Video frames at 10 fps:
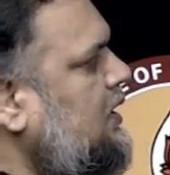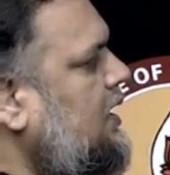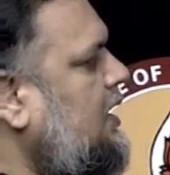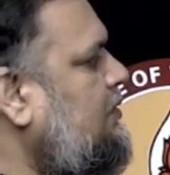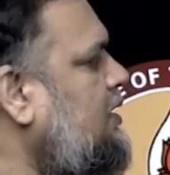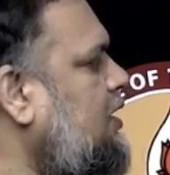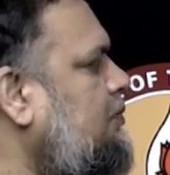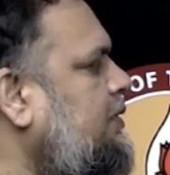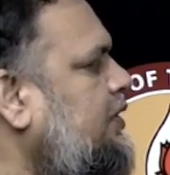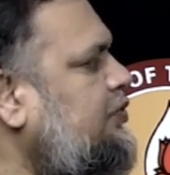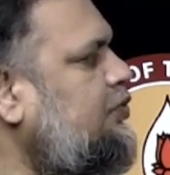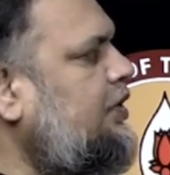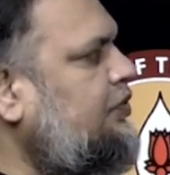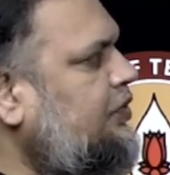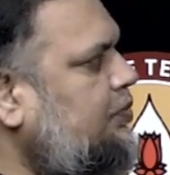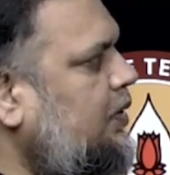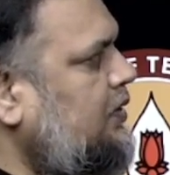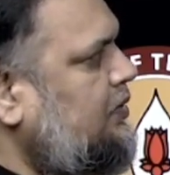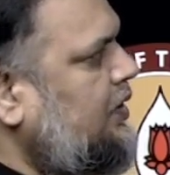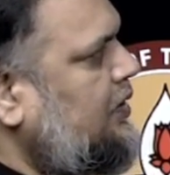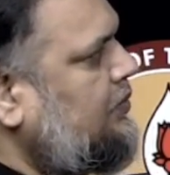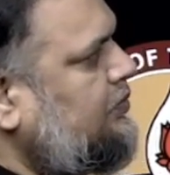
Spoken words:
and average LPA is 26.3.